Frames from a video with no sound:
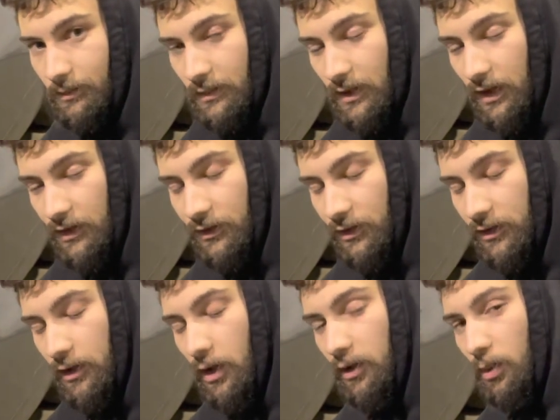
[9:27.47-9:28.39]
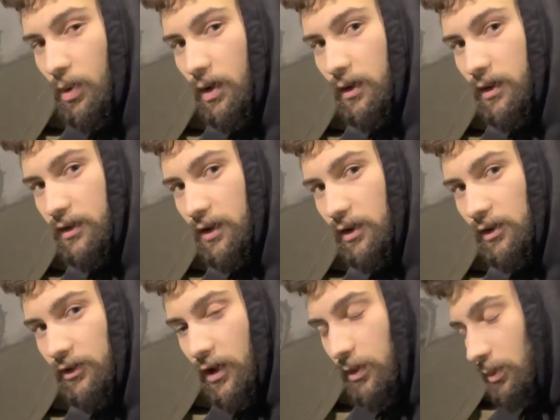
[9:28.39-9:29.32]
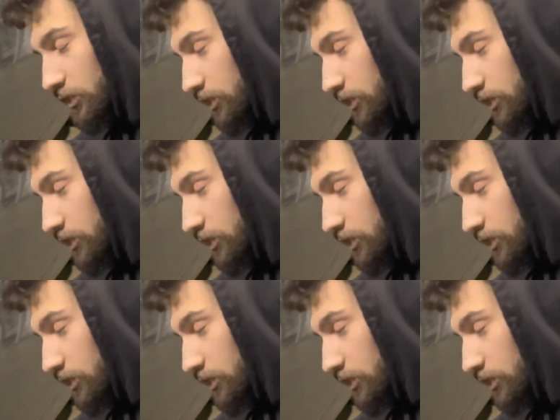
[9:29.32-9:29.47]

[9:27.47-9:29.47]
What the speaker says: As to the other one on the other side, which